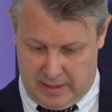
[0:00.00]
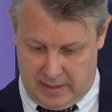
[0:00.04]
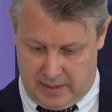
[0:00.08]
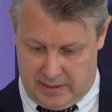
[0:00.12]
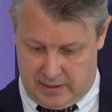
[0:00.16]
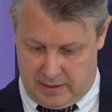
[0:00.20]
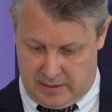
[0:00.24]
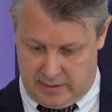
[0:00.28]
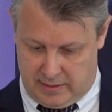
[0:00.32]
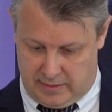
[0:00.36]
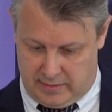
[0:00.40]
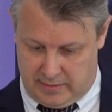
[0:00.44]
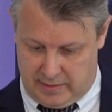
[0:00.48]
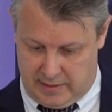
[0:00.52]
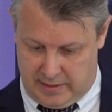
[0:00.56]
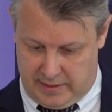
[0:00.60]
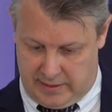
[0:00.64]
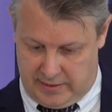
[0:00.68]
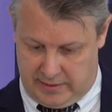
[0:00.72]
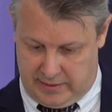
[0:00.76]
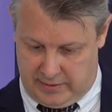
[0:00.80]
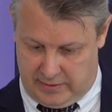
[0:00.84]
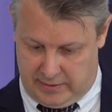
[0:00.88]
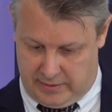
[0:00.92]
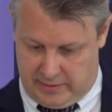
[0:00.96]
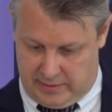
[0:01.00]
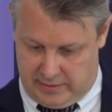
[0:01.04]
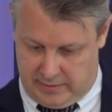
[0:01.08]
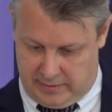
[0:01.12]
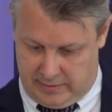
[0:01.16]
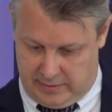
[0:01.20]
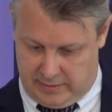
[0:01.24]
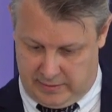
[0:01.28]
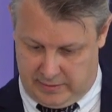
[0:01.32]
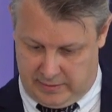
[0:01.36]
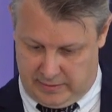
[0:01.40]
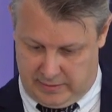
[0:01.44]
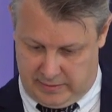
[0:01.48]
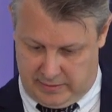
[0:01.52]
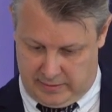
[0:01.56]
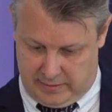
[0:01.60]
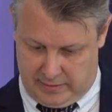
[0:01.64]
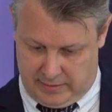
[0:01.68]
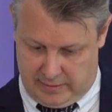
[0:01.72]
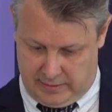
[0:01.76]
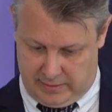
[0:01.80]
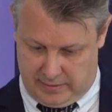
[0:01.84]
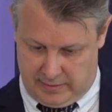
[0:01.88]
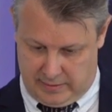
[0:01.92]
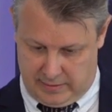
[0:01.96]
I tried to,
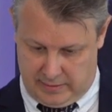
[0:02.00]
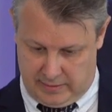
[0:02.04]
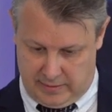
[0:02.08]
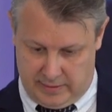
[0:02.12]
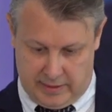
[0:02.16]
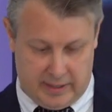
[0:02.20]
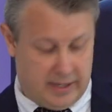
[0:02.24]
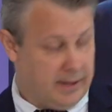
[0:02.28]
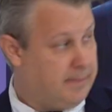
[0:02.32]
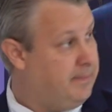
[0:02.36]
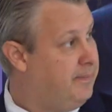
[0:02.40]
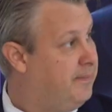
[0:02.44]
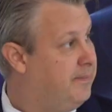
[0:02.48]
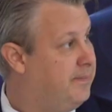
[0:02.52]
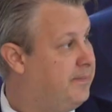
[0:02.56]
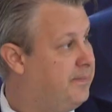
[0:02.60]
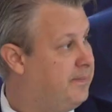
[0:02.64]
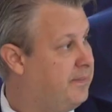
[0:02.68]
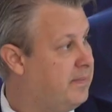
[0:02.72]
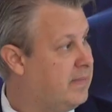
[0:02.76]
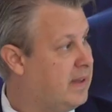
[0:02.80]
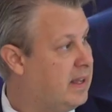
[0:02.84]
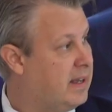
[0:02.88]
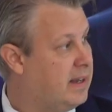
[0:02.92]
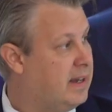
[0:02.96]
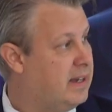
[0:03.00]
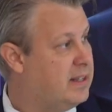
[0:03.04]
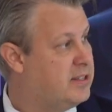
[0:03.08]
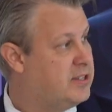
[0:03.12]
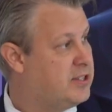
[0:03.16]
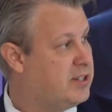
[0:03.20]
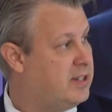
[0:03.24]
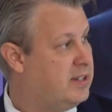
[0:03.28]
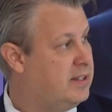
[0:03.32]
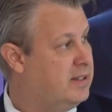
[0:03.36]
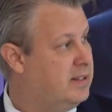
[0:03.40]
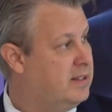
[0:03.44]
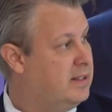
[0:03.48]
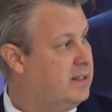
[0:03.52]
yeah, I gotcha.